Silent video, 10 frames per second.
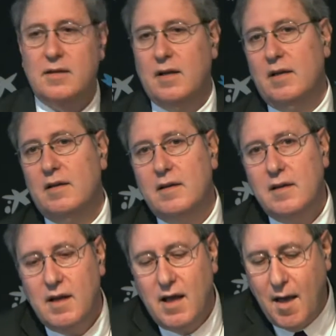Uh,
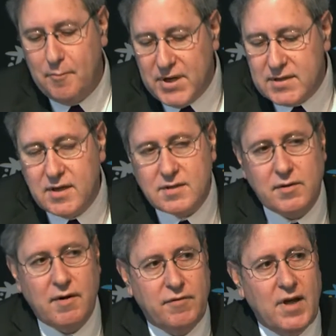a business
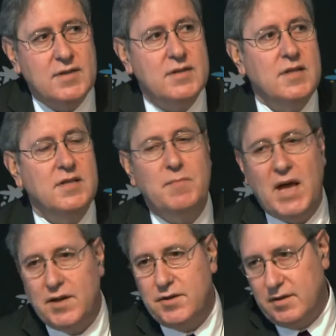reflects its
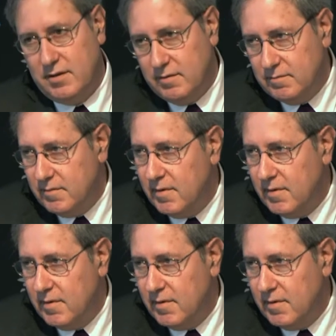manager. Hmm?